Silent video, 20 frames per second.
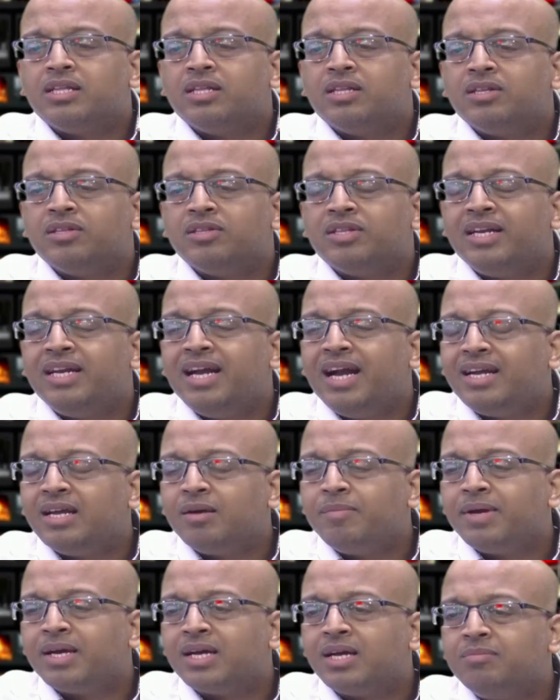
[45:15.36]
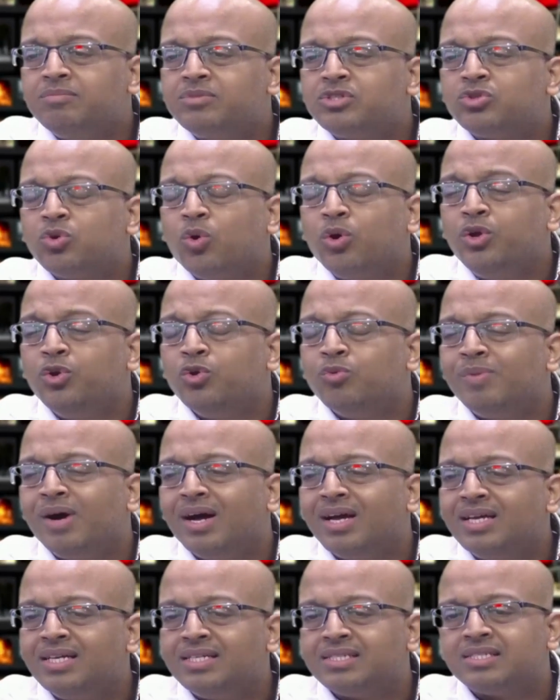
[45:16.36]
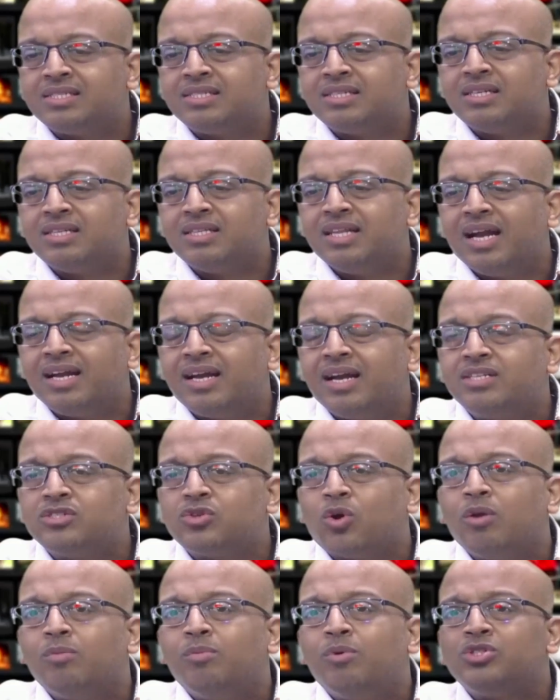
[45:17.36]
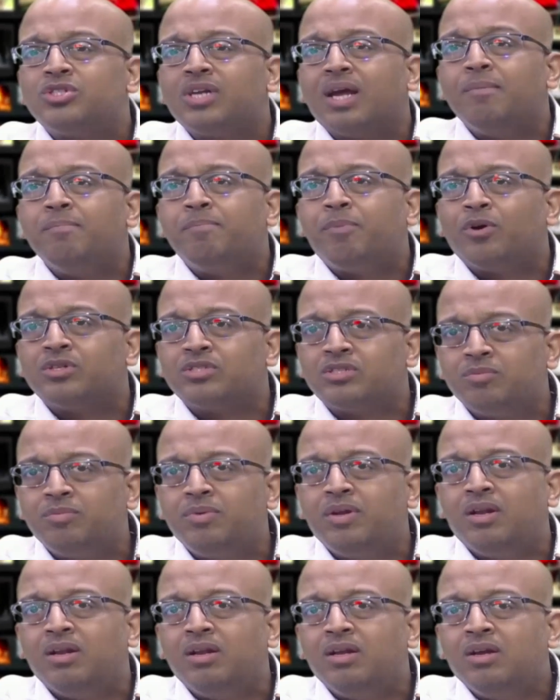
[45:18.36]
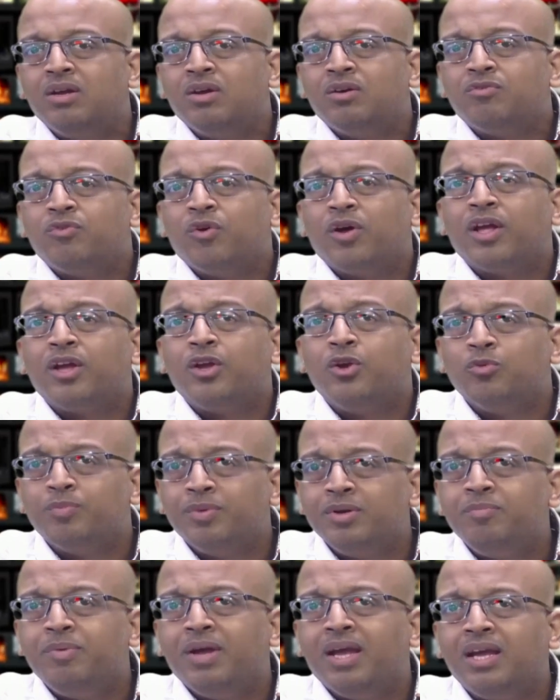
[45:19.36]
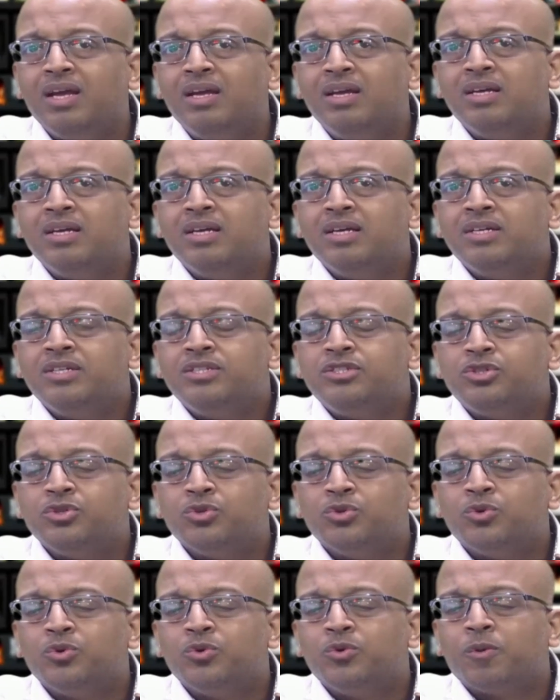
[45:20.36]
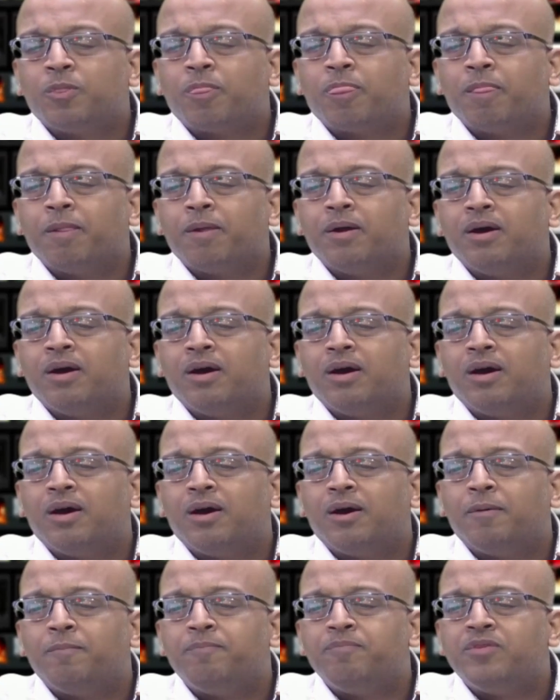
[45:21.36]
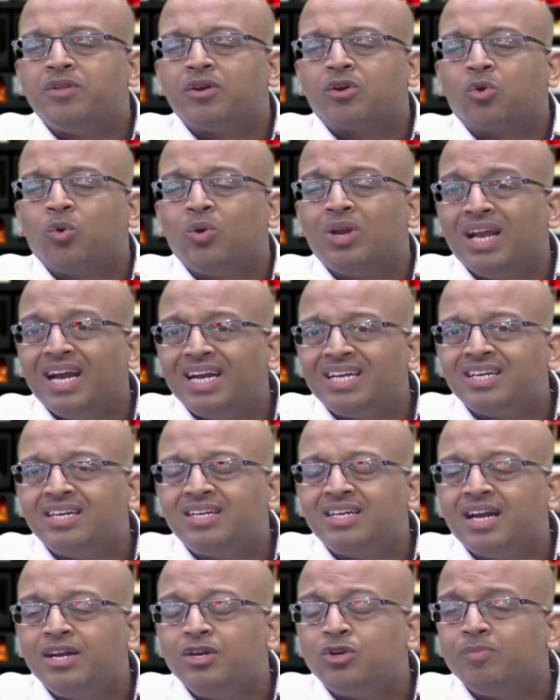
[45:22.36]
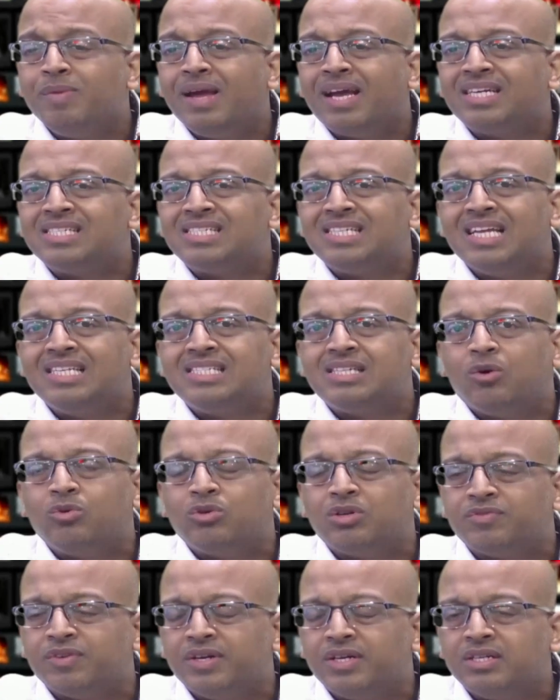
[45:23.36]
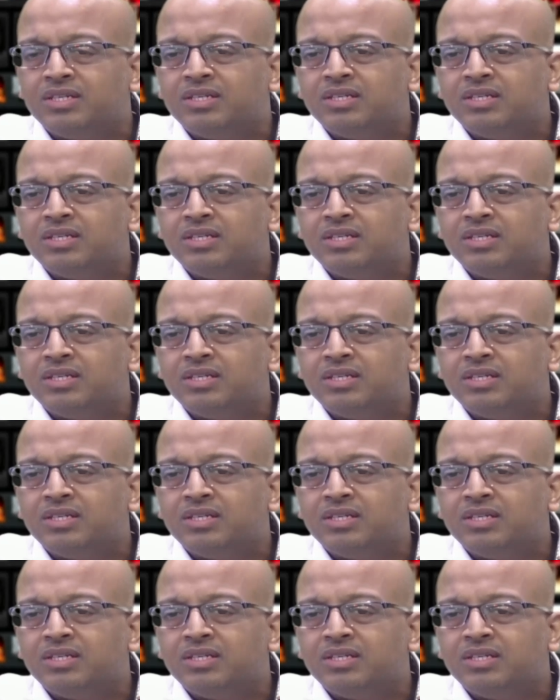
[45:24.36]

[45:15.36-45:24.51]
The data becomes so humongous that it's almost impossible for a human being to collate it and to make a sense out of it.